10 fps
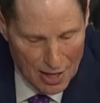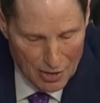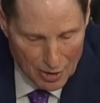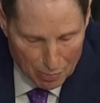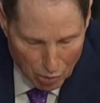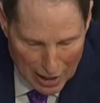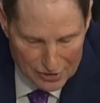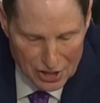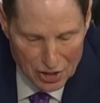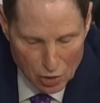The
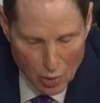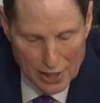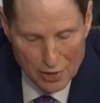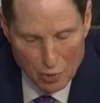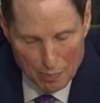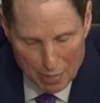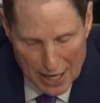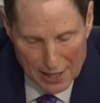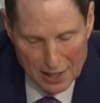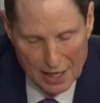president tweeted
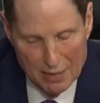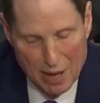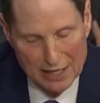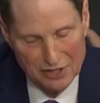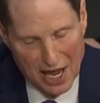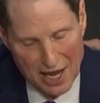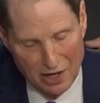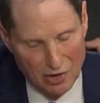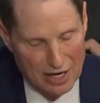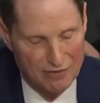repeatedly about his
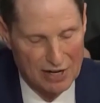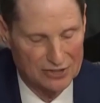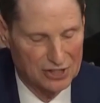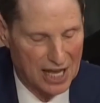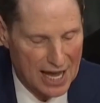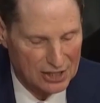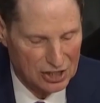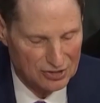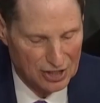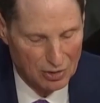anger at
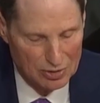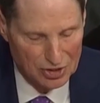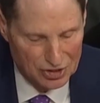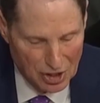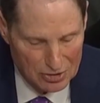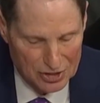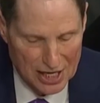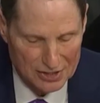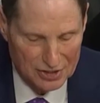investigations into his associates